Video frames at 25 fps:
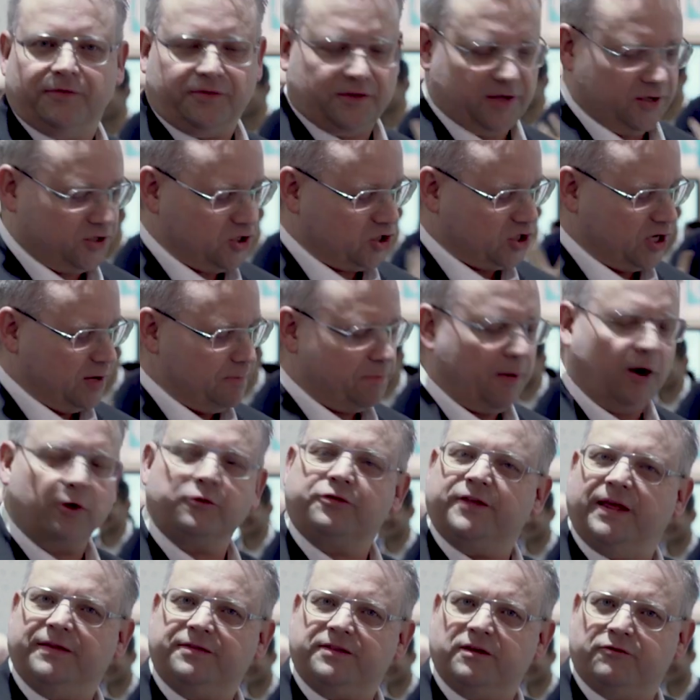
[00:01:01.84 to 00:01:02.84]
the chip
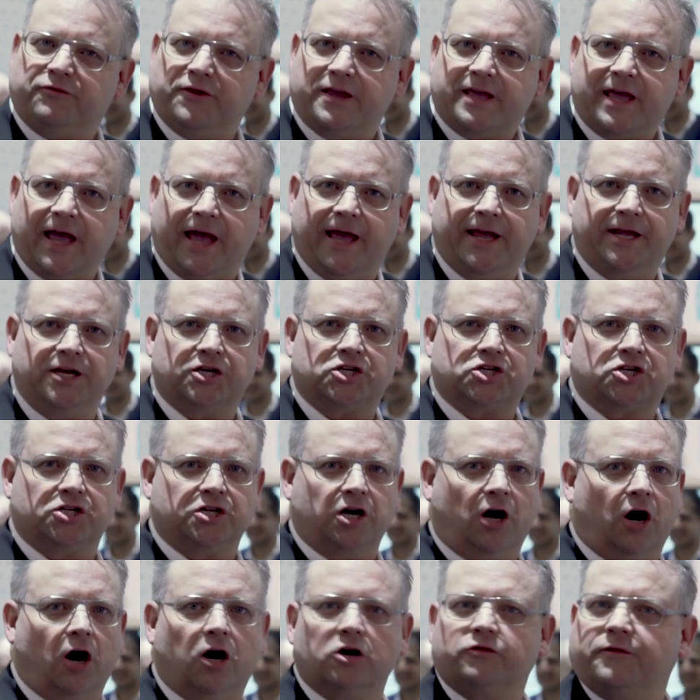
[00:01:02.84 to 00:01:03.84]
authentication,
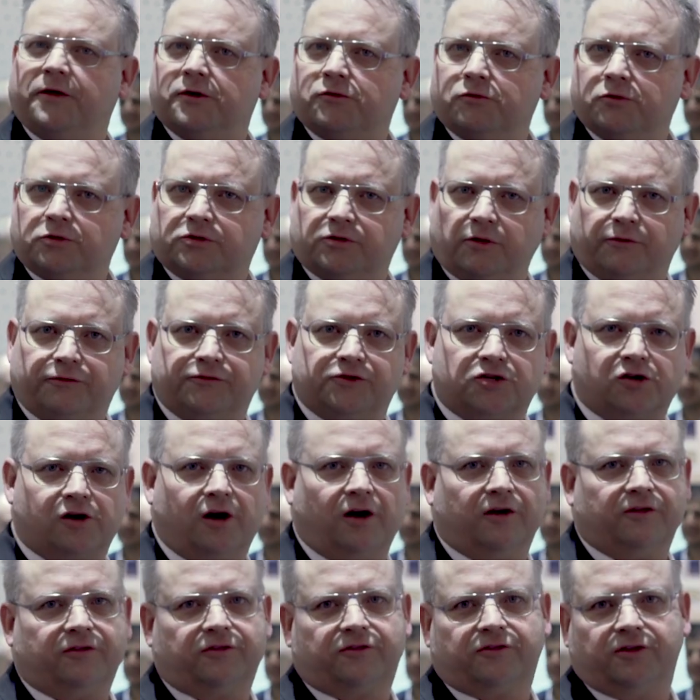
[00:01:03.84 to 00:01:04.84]
the hardware root of
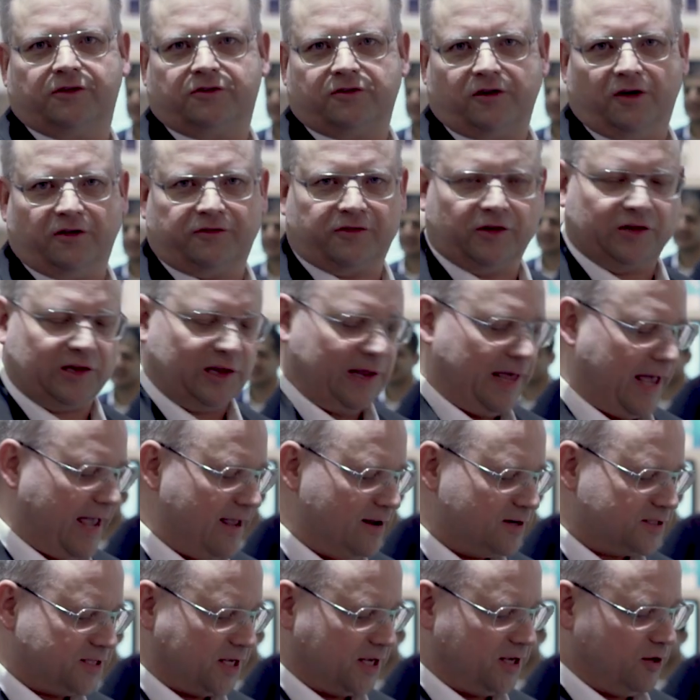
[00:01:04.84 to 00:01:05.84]
trust, the trusted
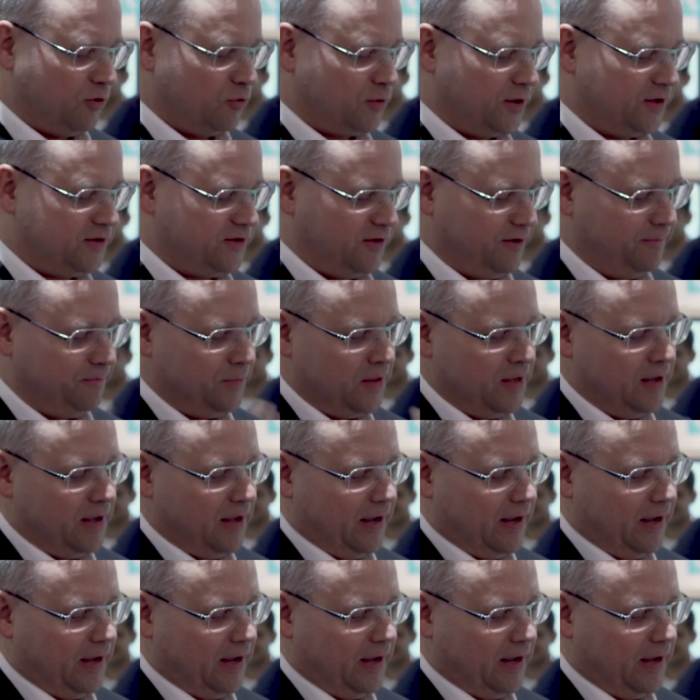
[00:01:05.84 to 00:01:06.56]
layer security,